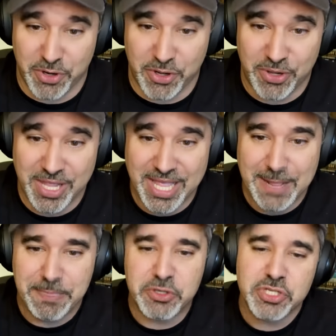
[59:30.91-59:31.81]
all
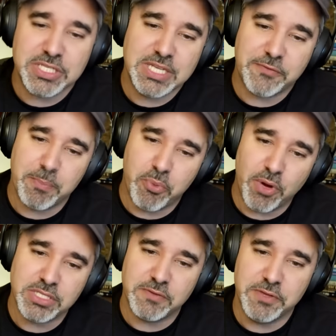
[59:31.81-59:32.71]
there's just different
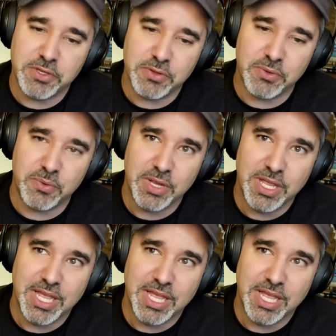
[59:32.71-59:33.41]
points of view